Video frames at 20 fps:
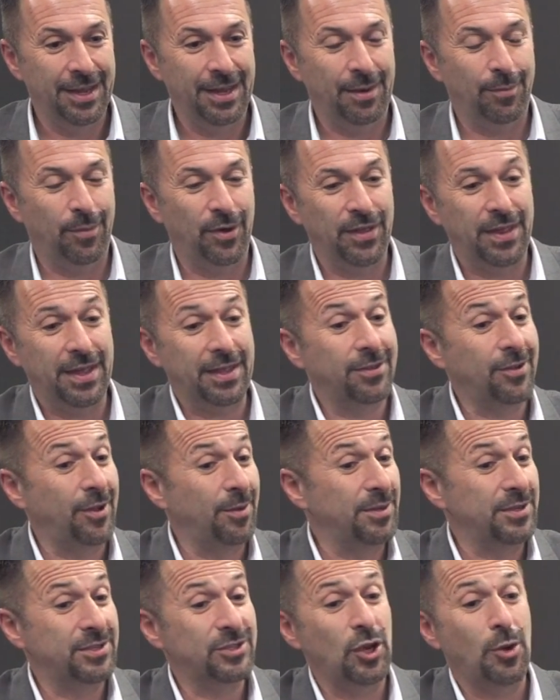and by that
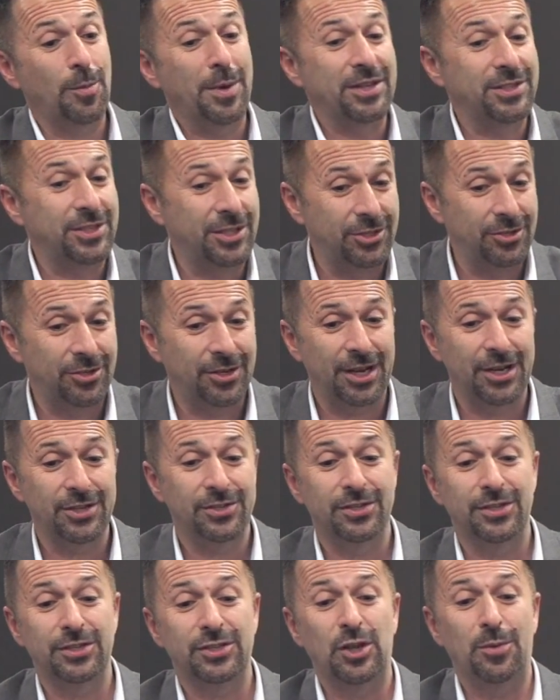time there's so much
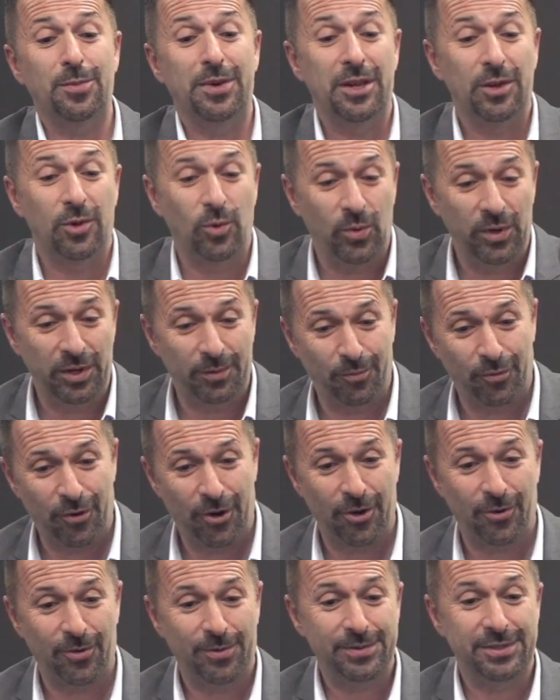education, there's so many quit
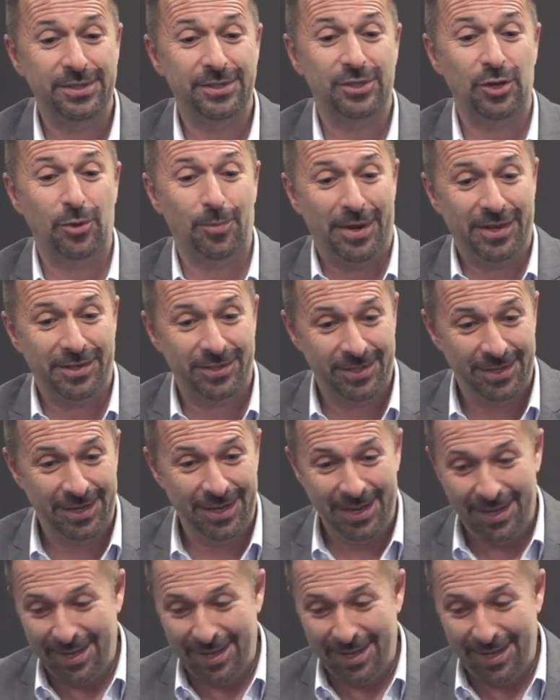programs, there's so much